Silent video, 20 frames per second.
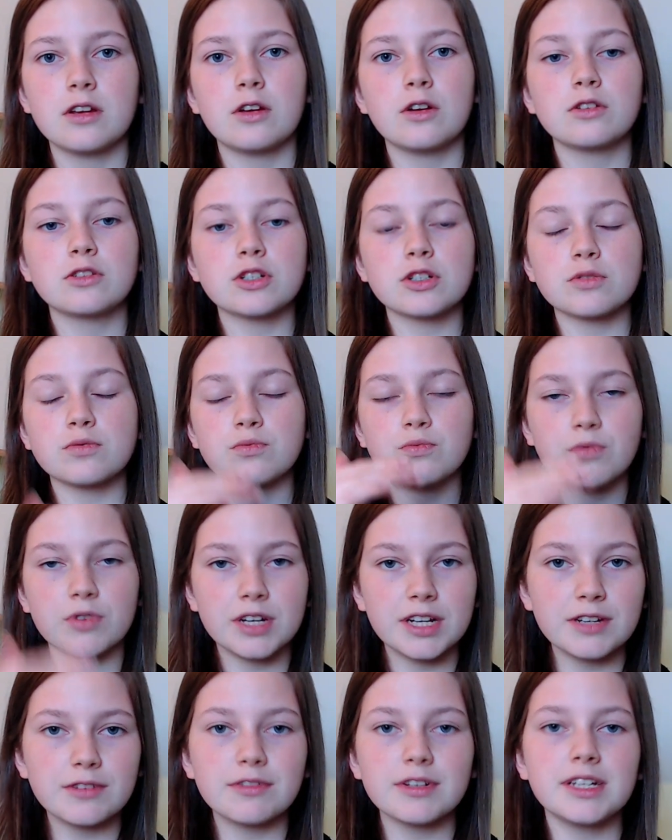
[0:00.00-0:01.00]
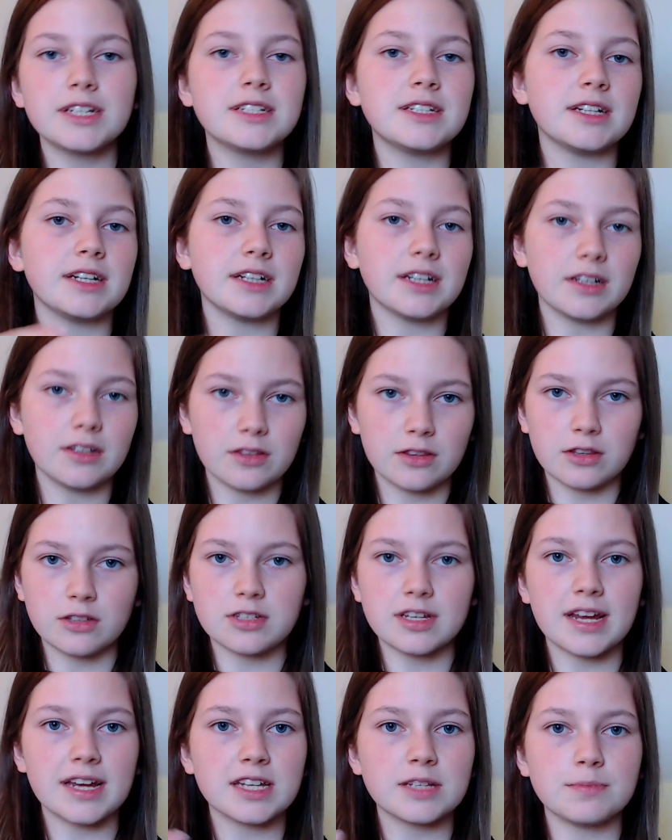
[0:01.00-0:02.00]
just rereading the
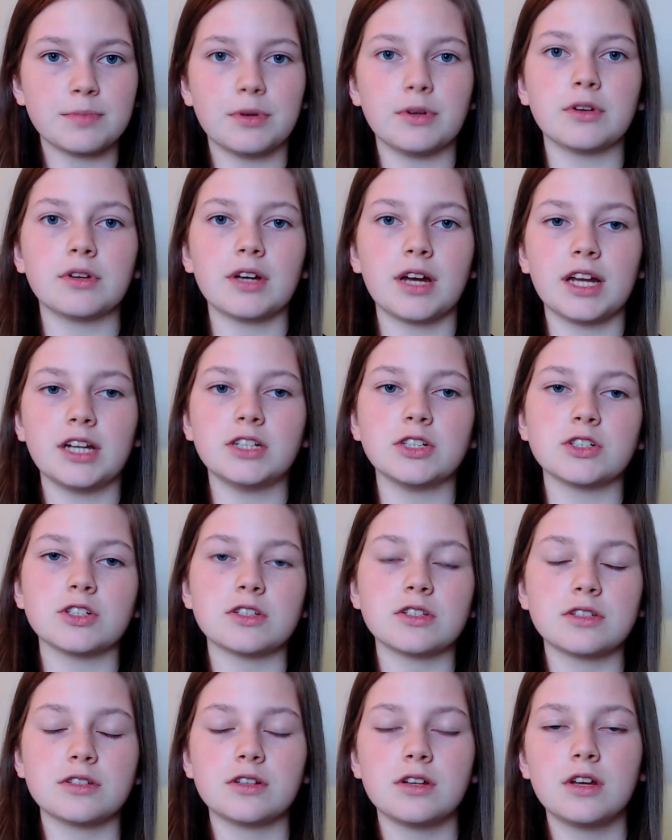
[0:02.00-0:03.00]
textbook and just